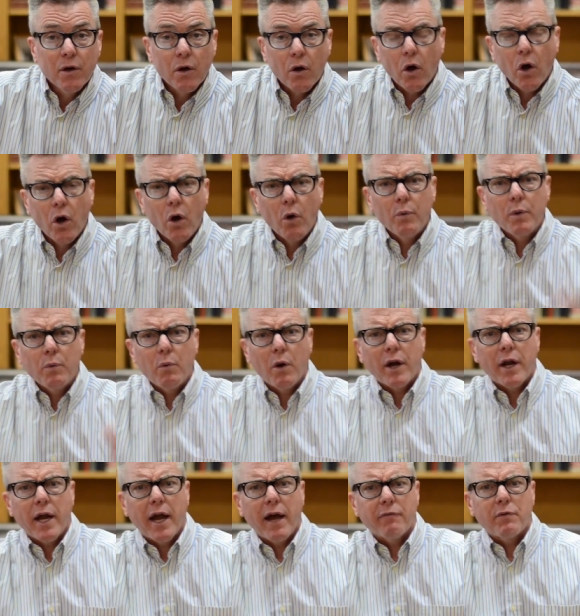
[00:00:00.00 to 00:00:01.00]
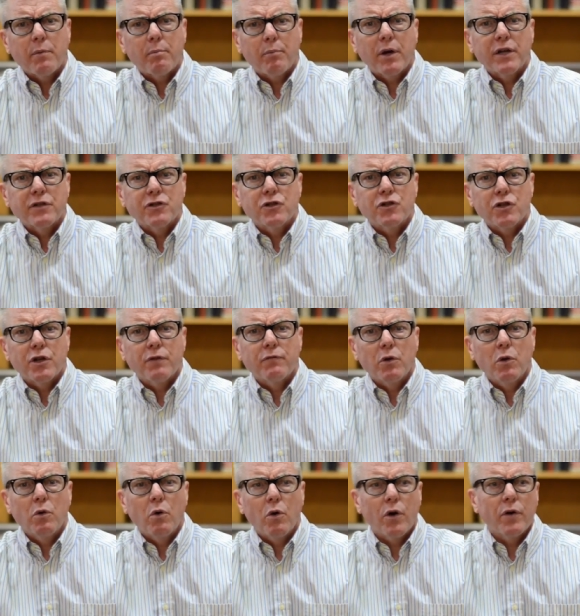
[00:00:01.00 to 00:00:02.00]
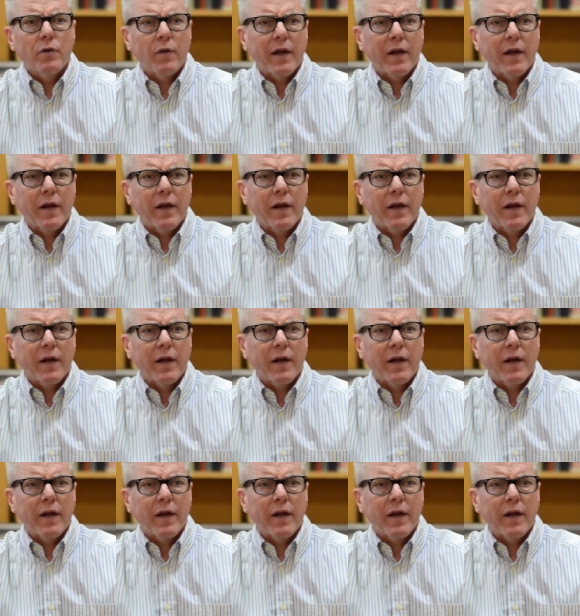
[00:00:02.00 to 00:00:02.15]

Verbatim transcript: oh, we want to have the presence of the Lord,